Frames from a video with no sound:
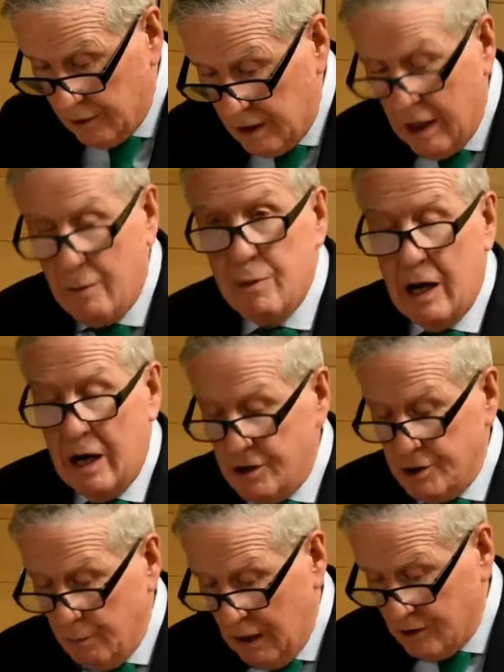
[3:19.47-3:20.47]
The
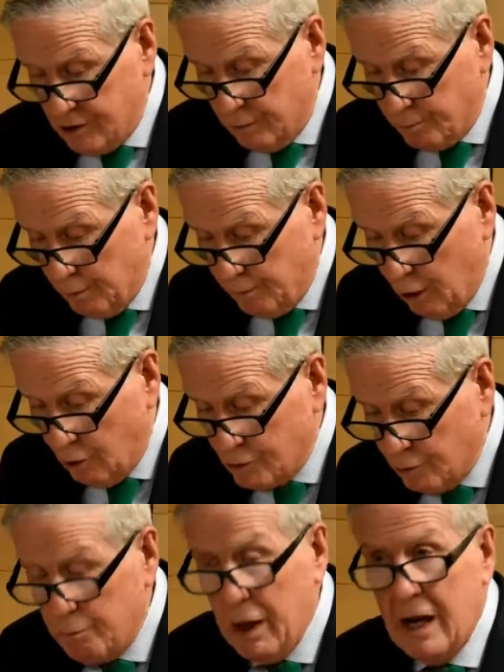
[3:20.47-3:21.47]
ABA-sponsored
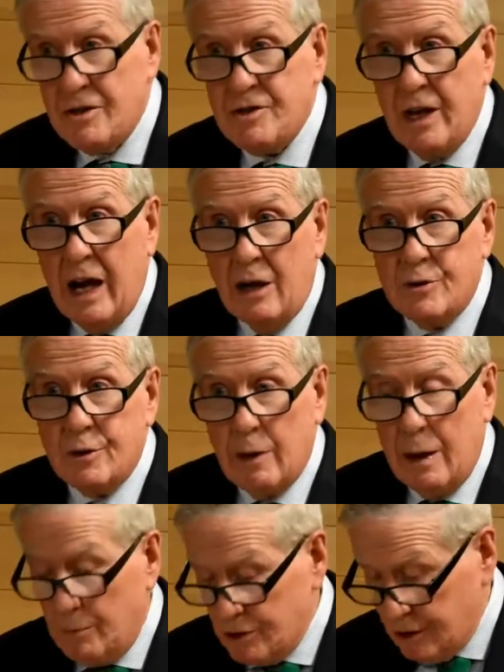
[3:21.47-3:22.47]
proposal passed the House
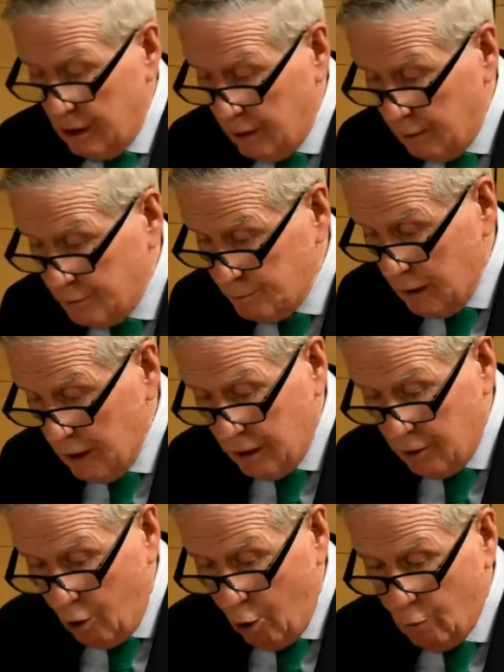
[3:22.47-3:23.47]
of Representatives by
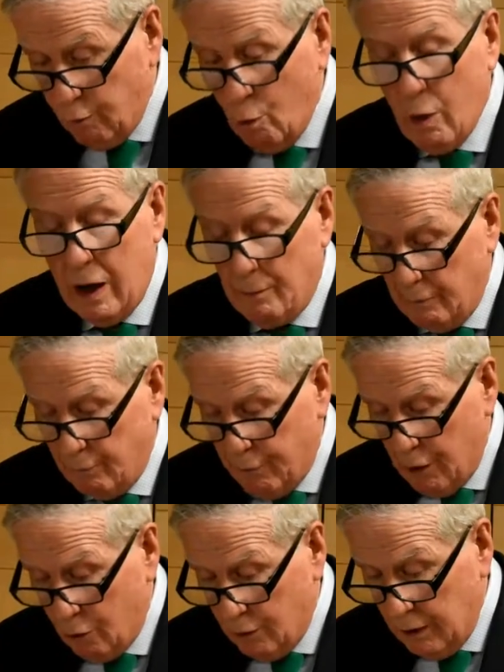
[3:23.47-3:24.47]
an overwhelming
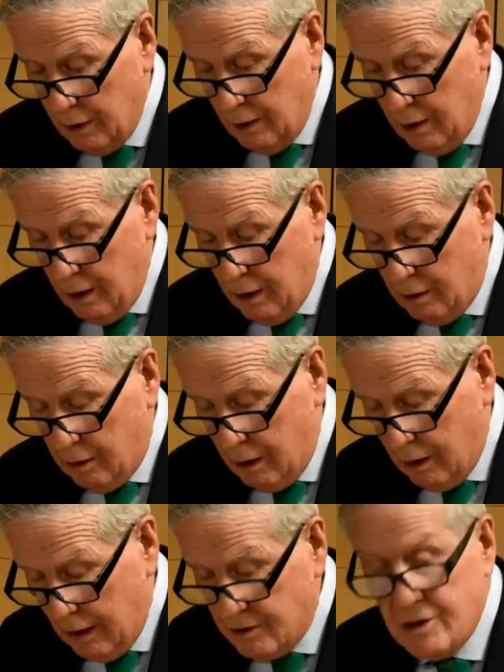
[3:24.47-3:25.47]
vote in
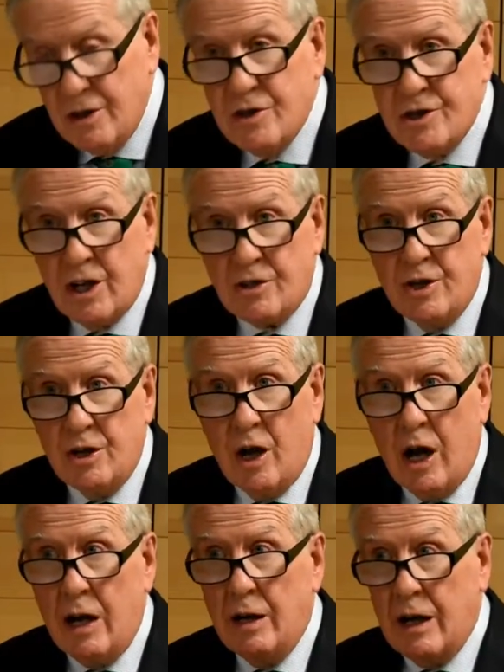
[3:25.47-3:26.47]

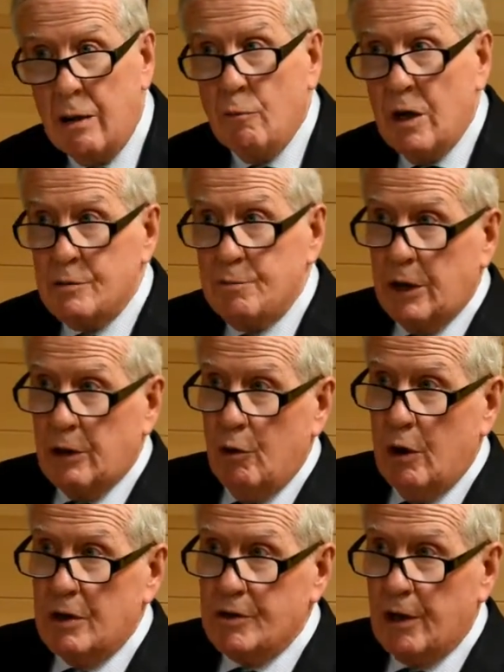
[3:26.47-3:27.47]
1969, uh, and that was
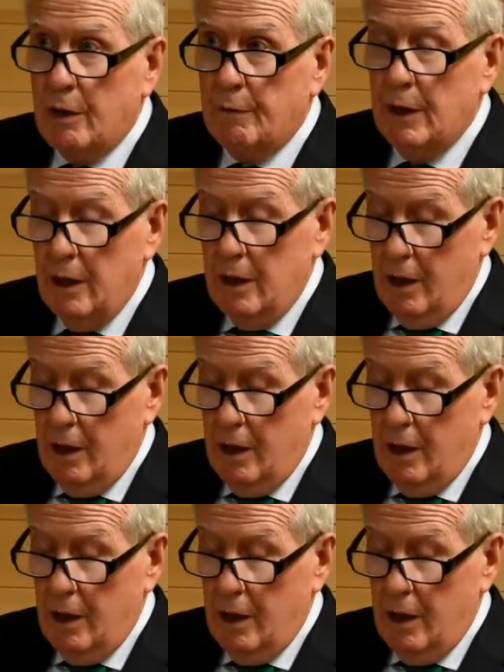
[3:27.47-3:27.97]
because of,